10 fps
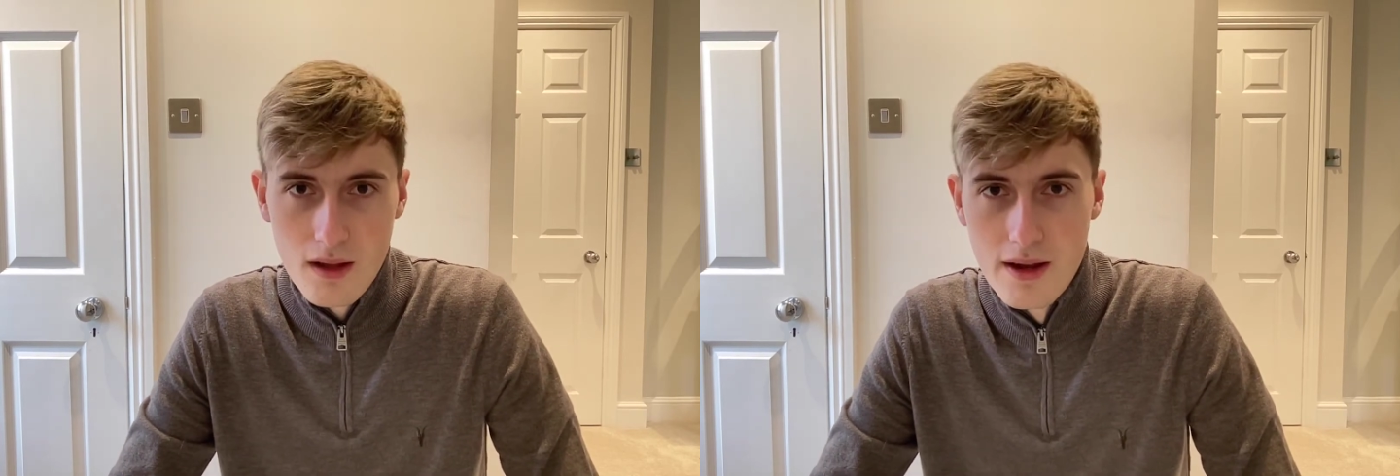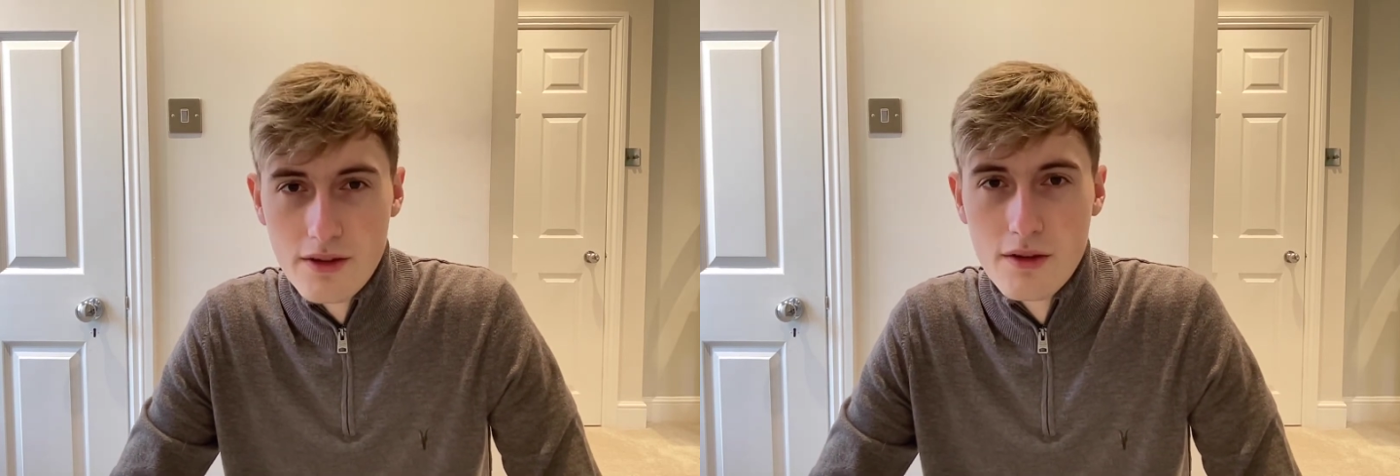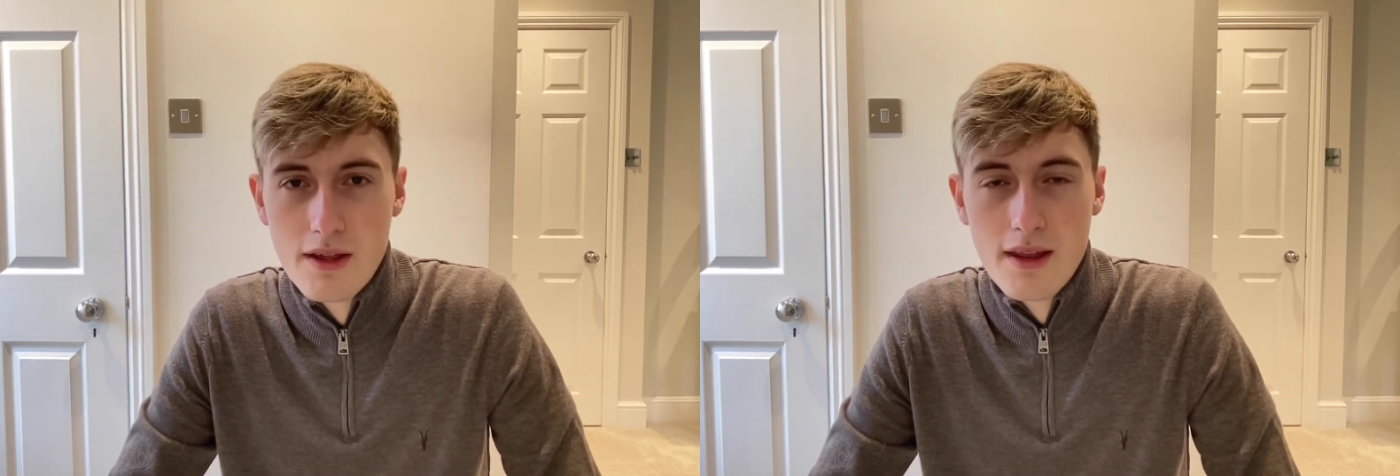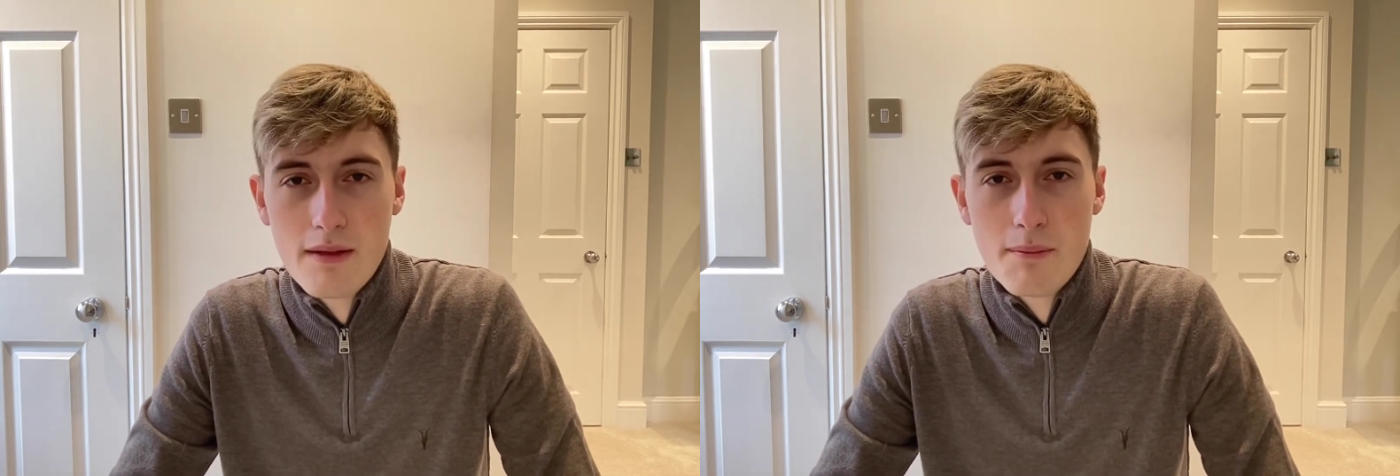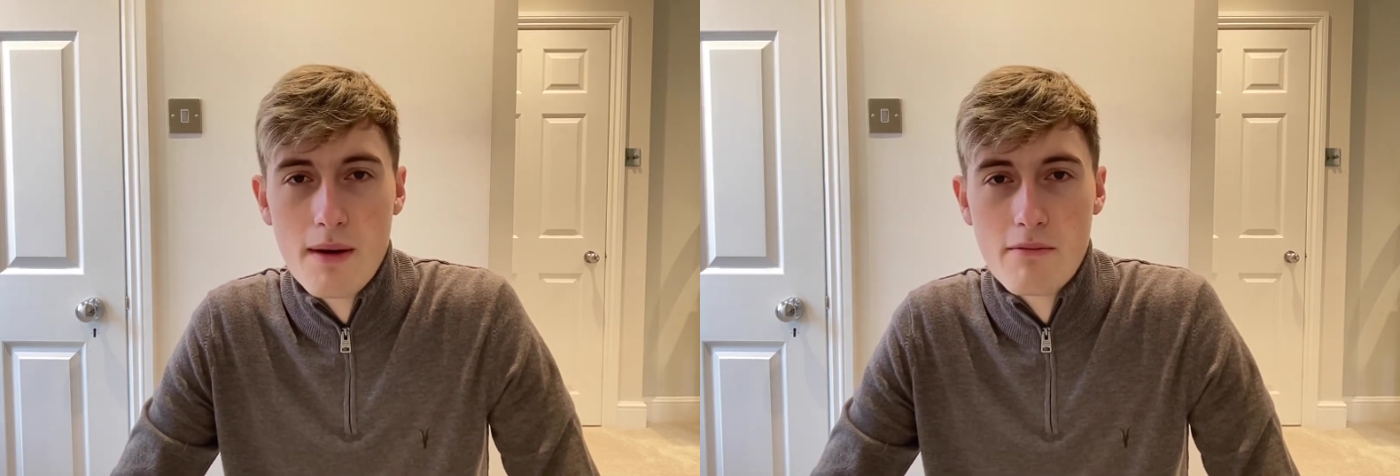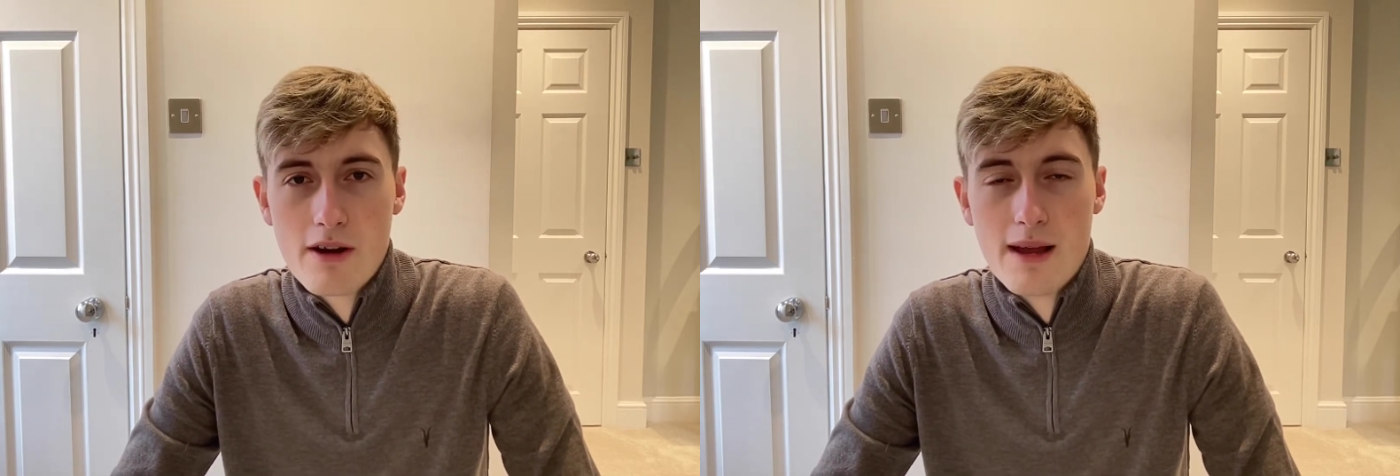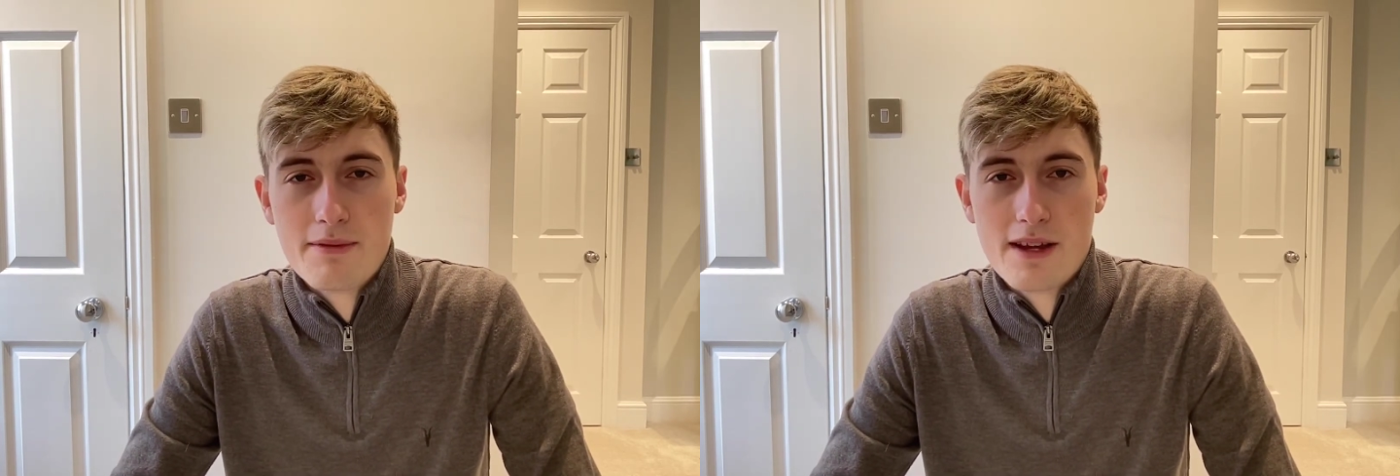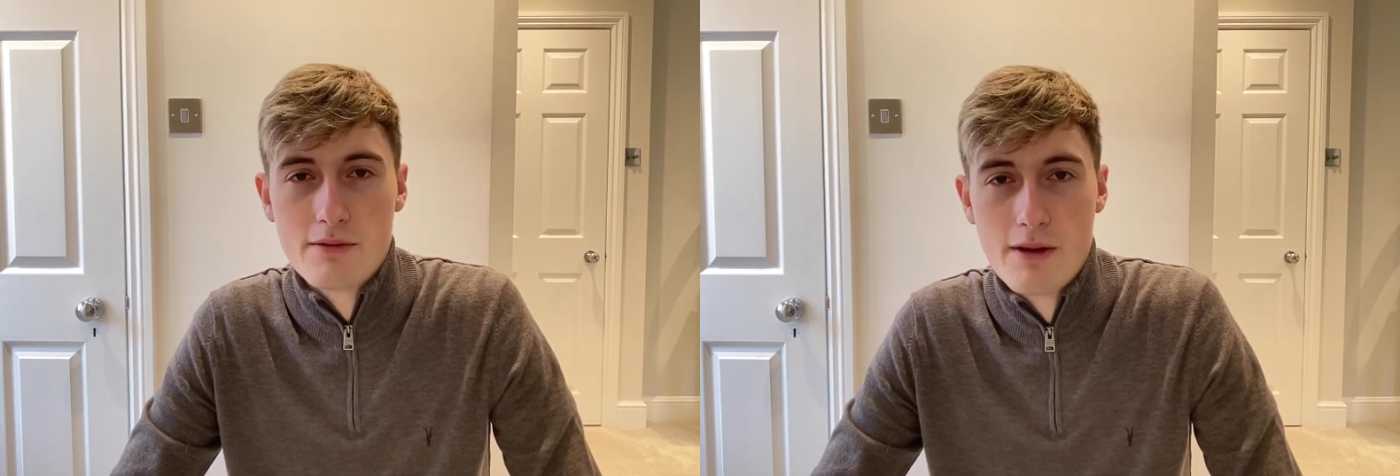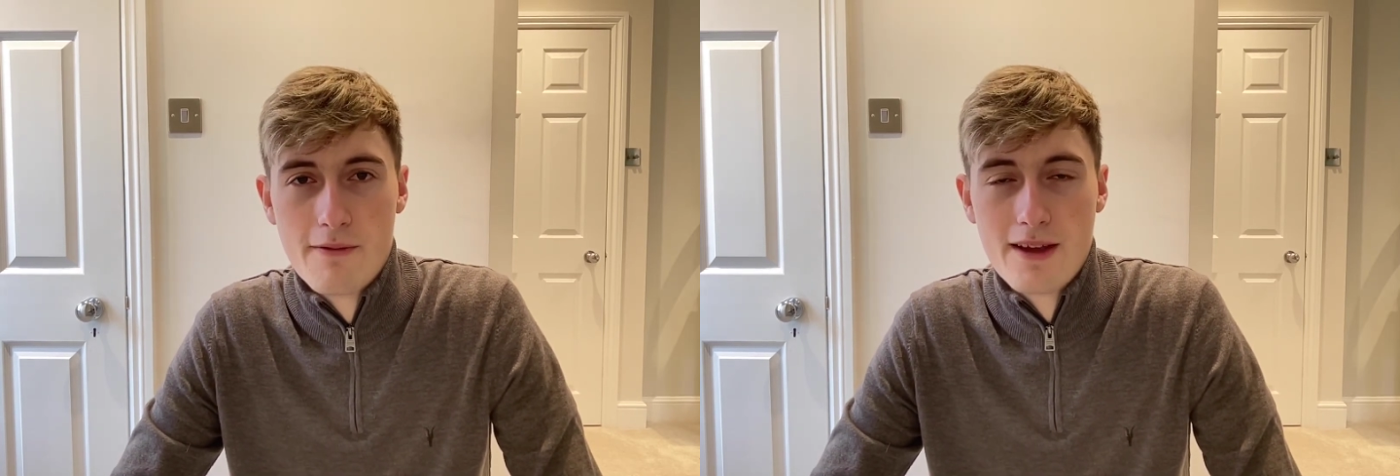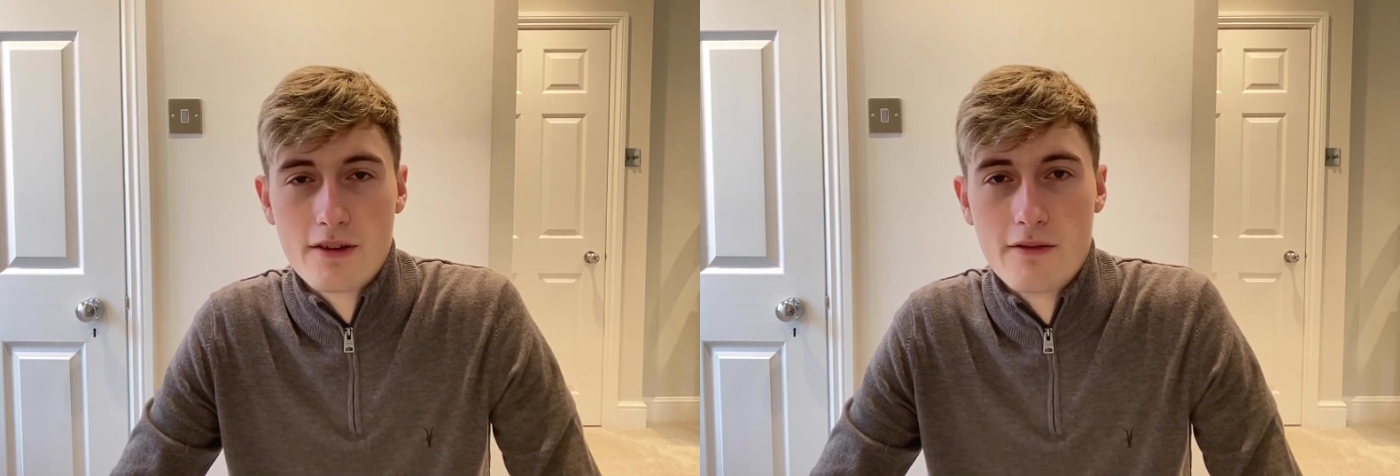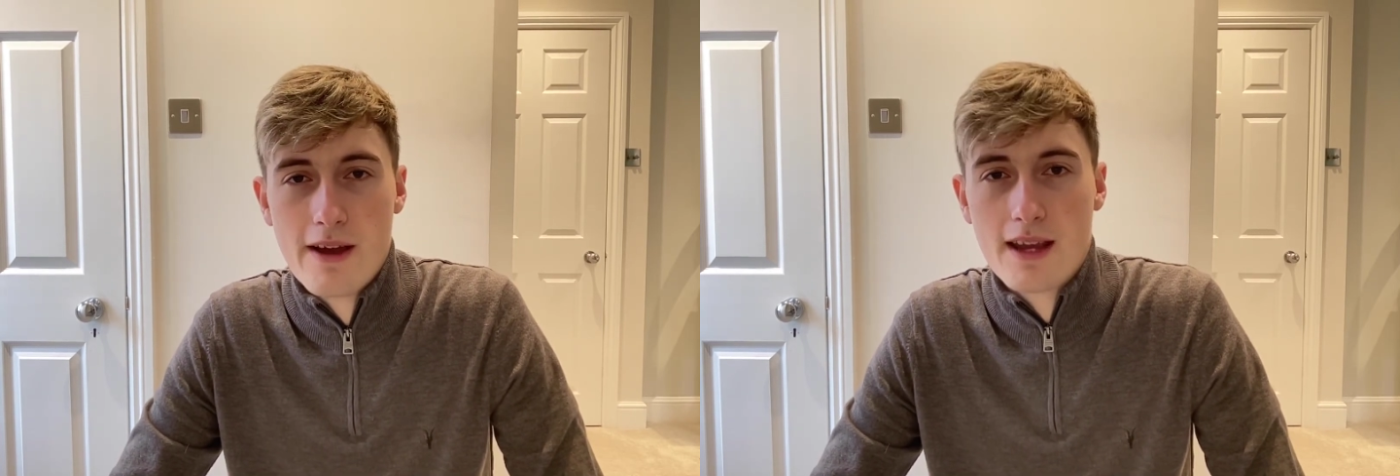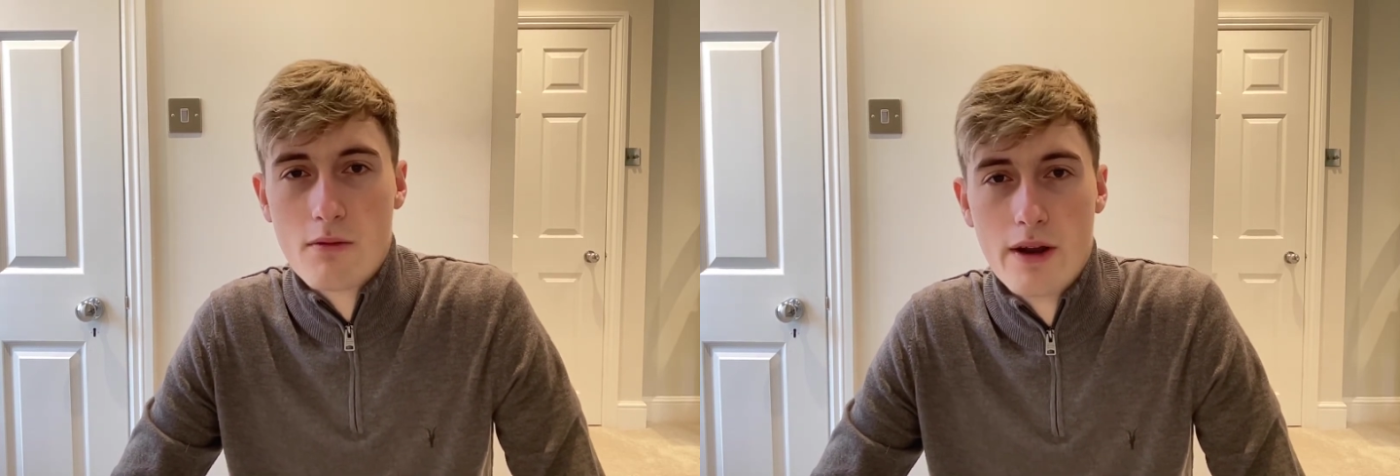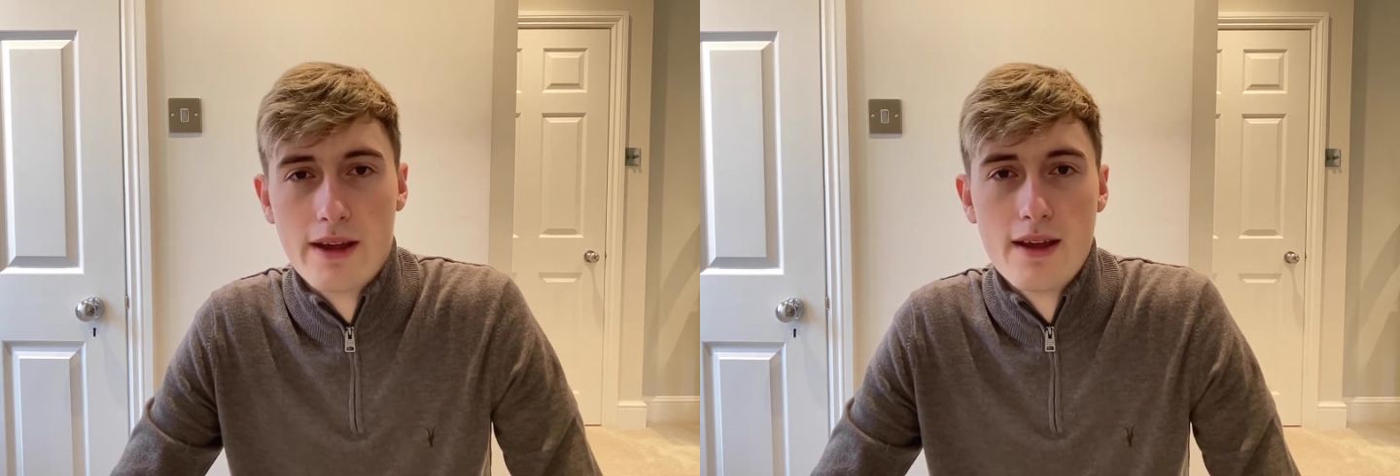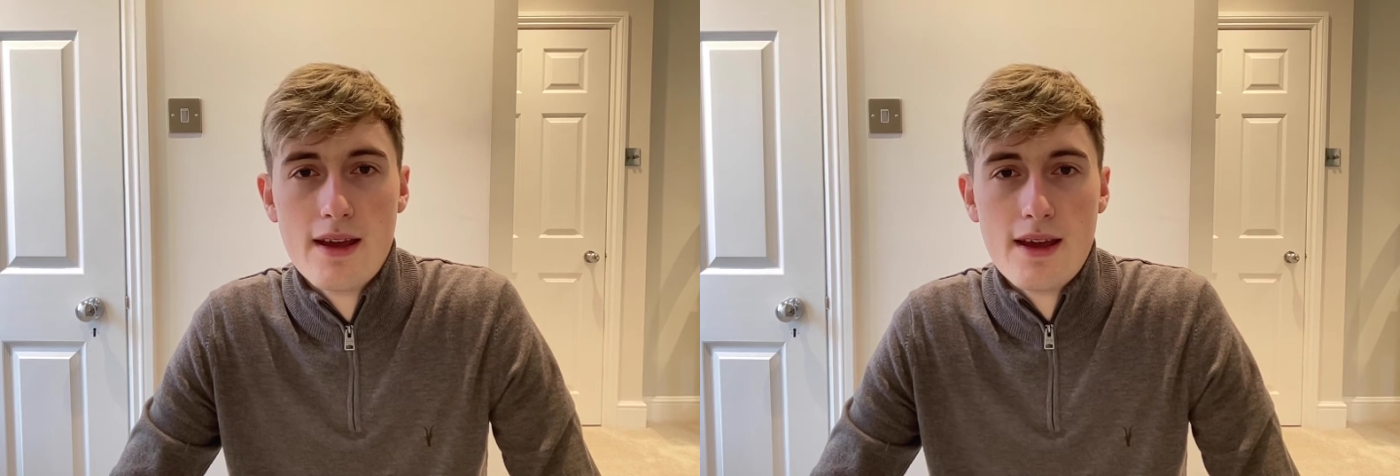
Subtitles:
As the bumper at Leopardstown as well, Facile Vega won it